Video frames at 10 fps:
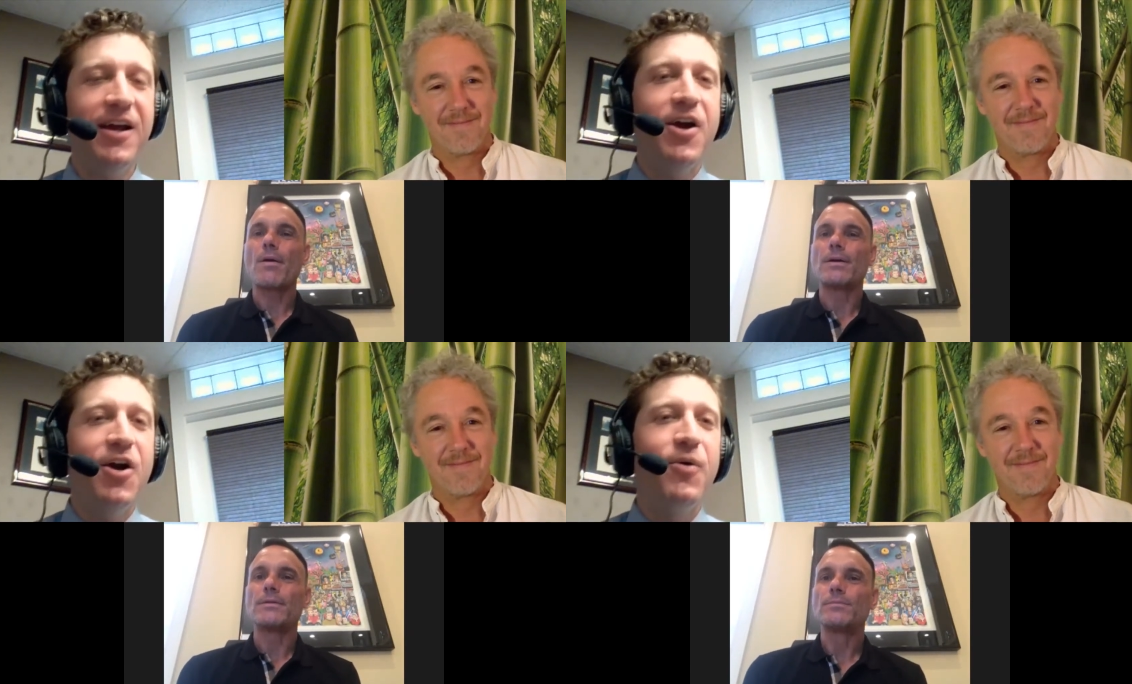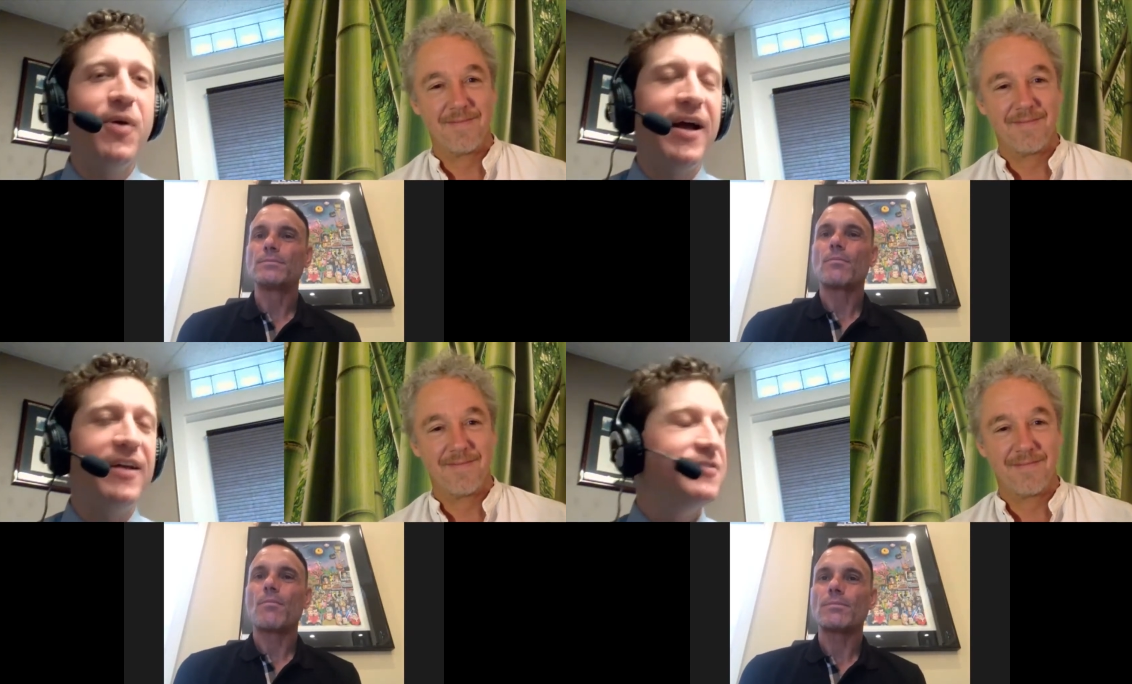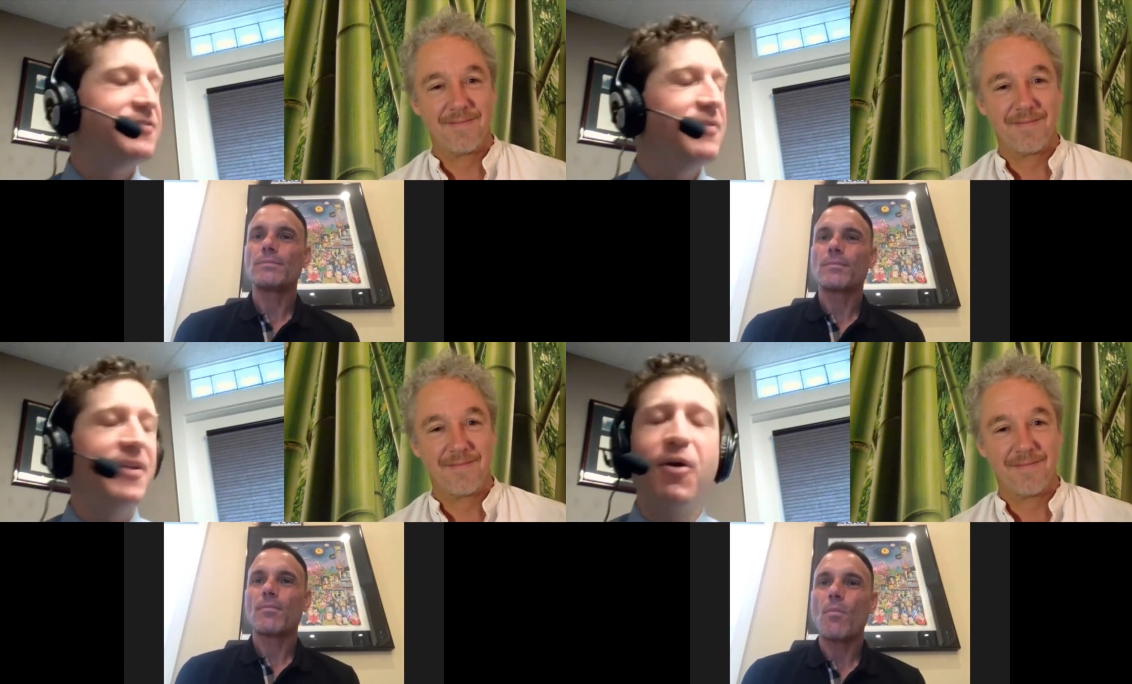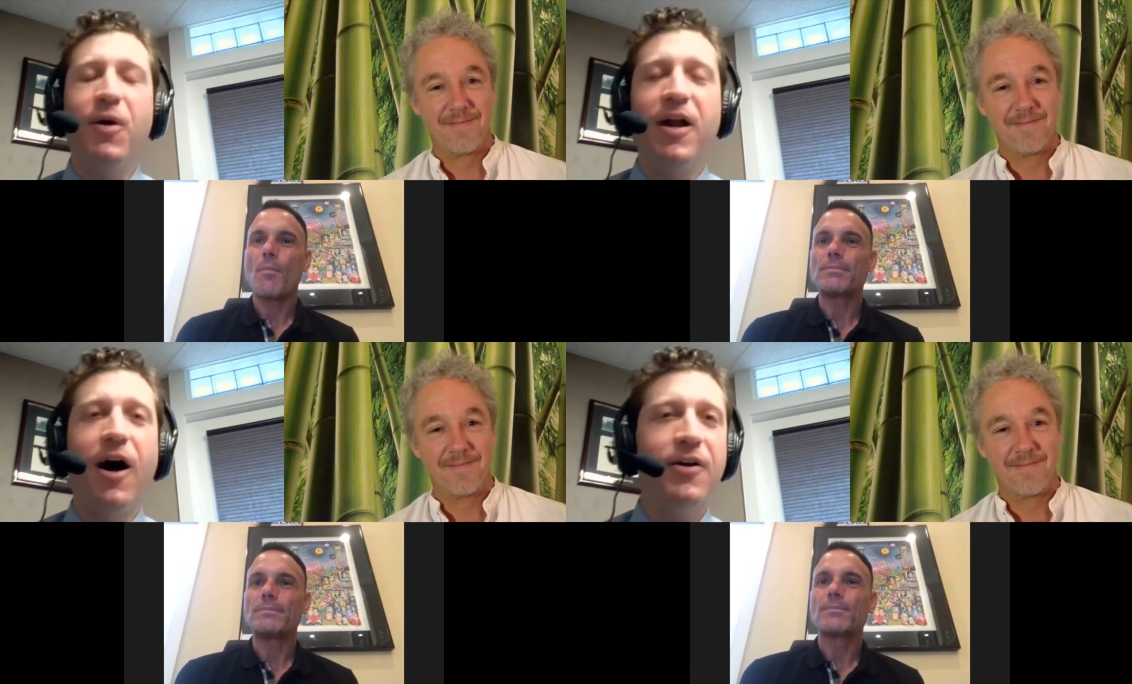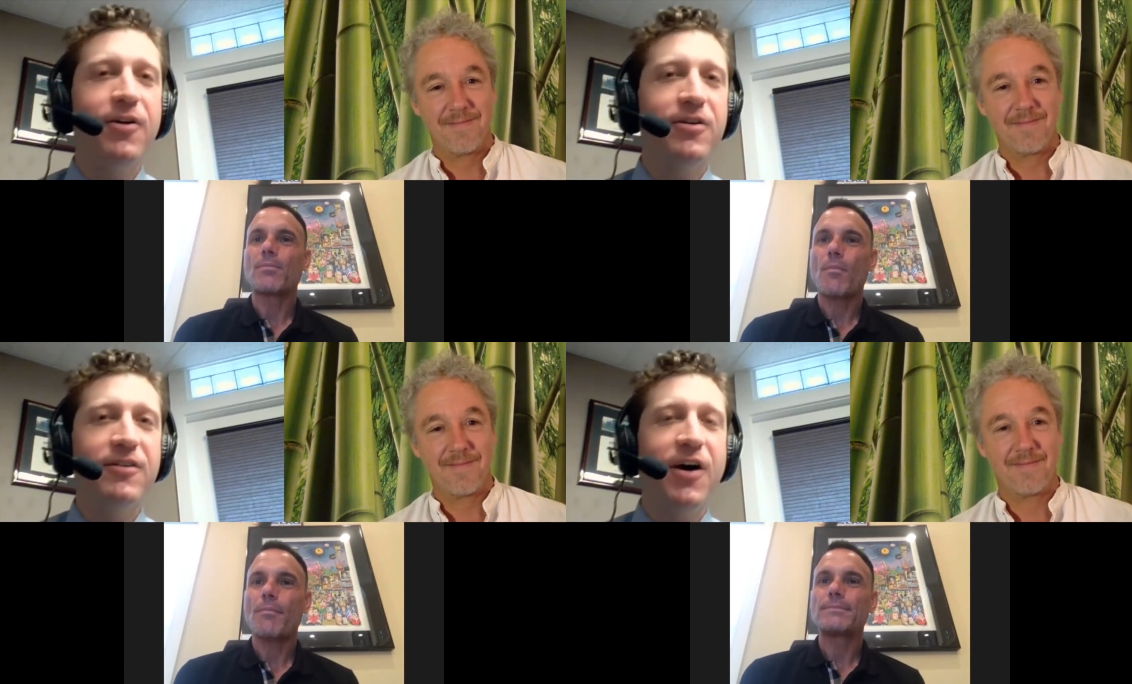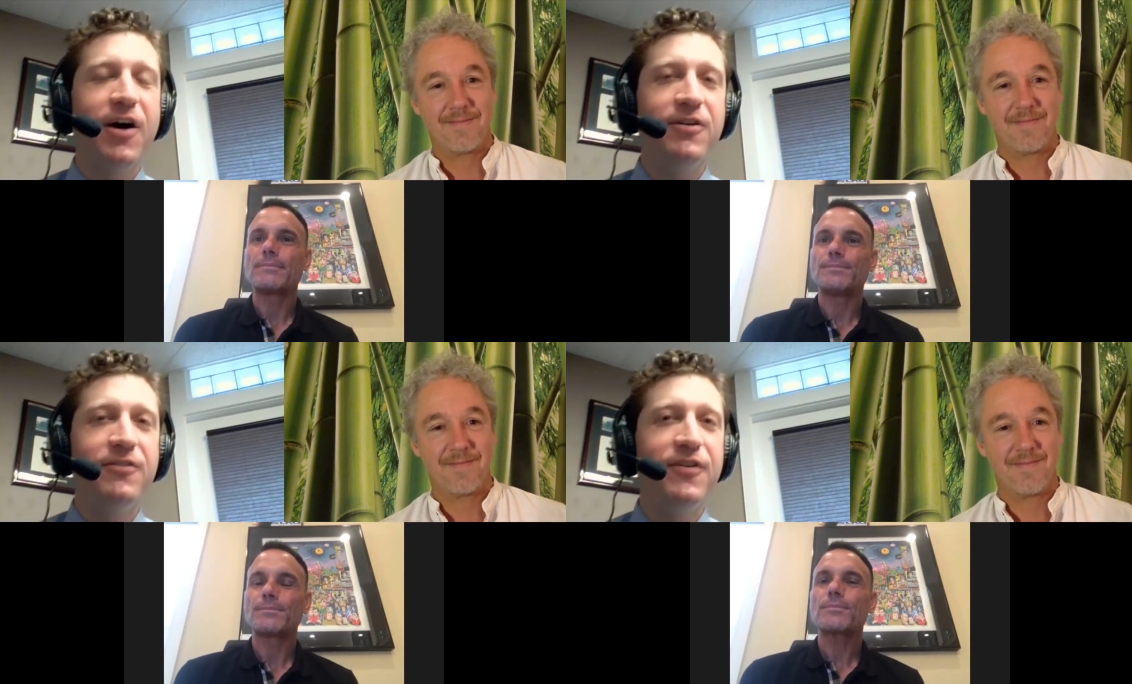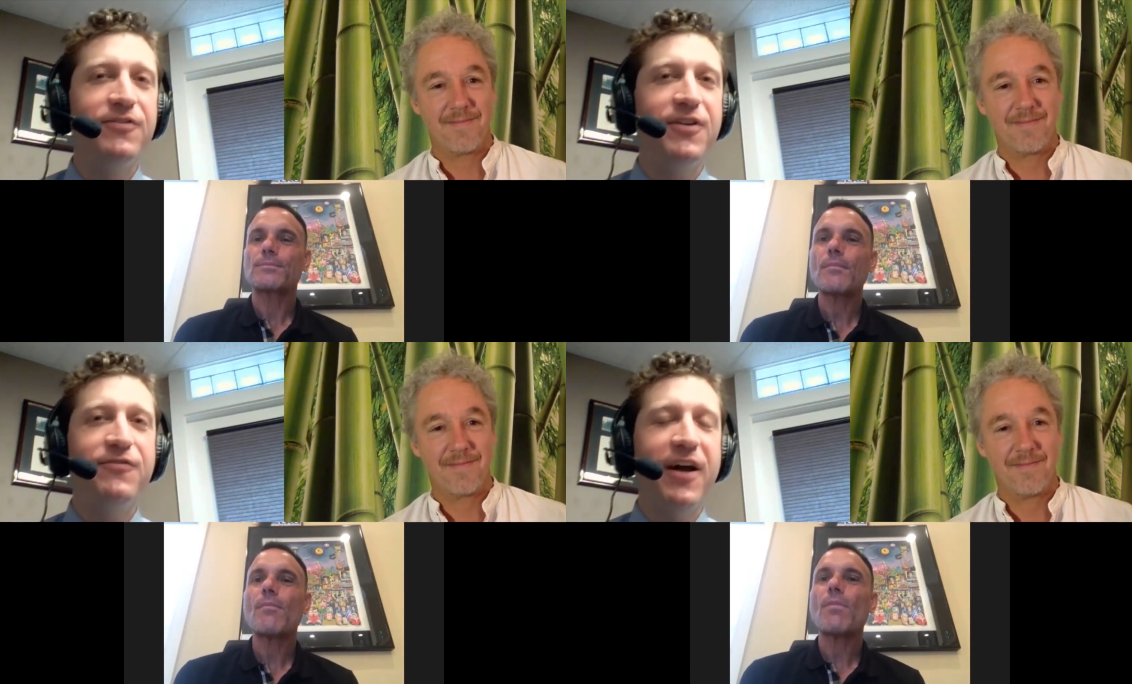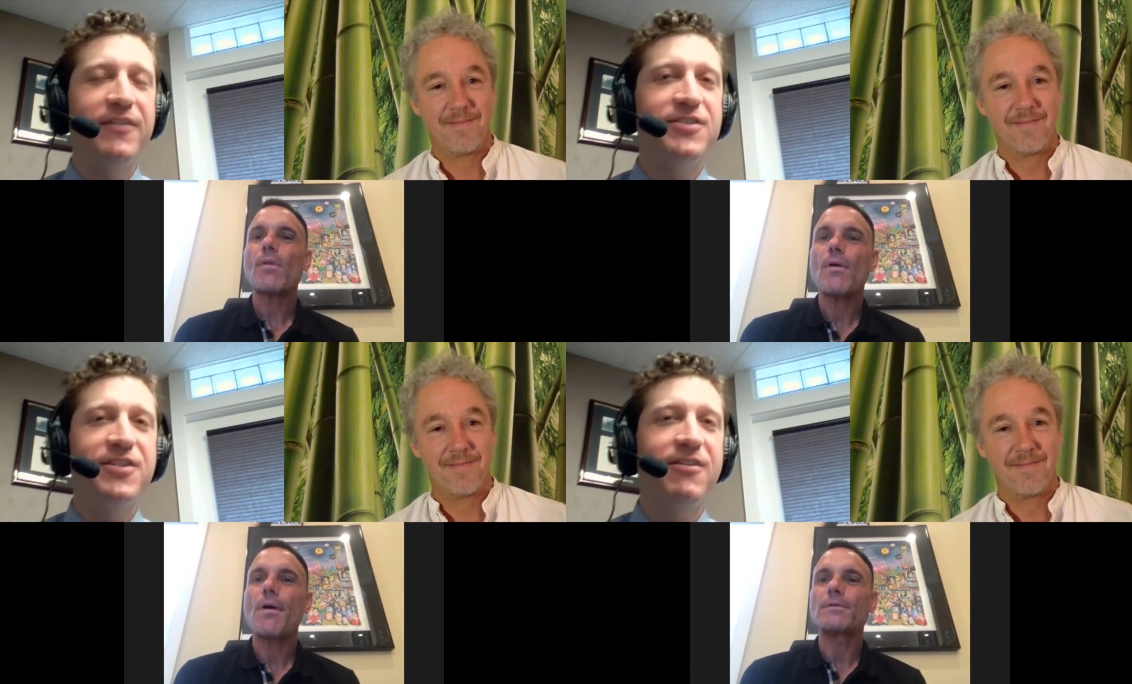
Speaker 1: who has you know an unheard of 155 star